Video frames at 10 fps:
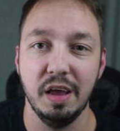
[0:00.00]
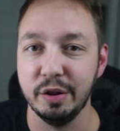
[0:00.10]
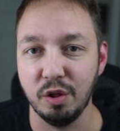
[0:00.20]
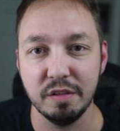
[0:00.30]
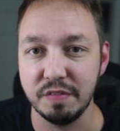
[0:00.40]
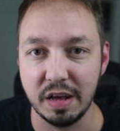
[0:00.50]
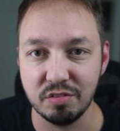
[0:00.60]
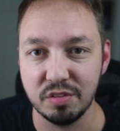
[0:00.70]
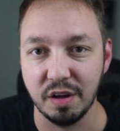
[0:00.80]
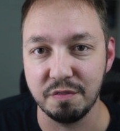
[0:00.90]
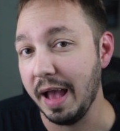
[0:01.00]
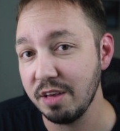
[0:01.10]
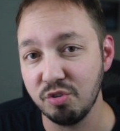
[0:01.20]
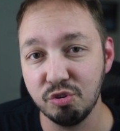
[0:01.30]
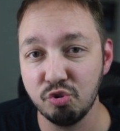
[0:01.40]
and all of that stuff?
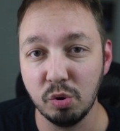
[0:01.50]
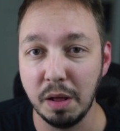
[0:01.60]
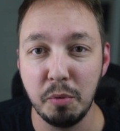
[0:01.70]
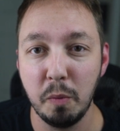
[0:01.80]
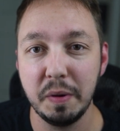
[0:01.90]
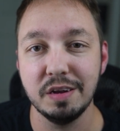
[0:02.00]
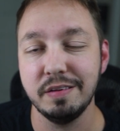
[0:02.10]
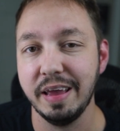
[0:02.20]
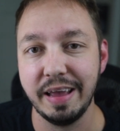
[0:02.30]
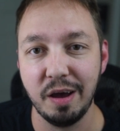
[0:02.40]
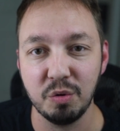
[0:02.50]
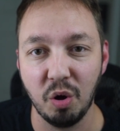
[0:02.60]
As usual, I'm hoping to take out